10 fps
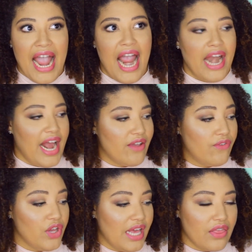And I
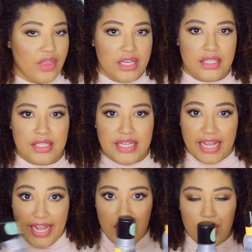feel like this
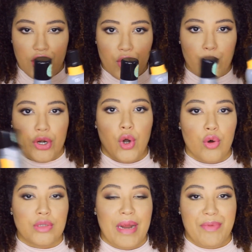together would
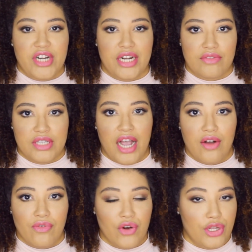hold my protective
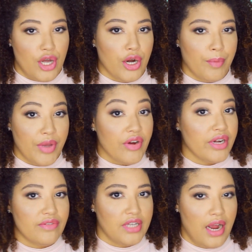style for a longer
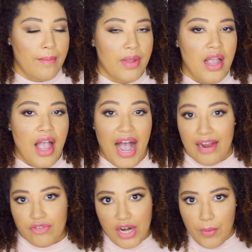period of time
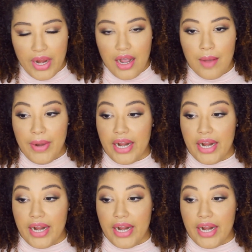after I wake up.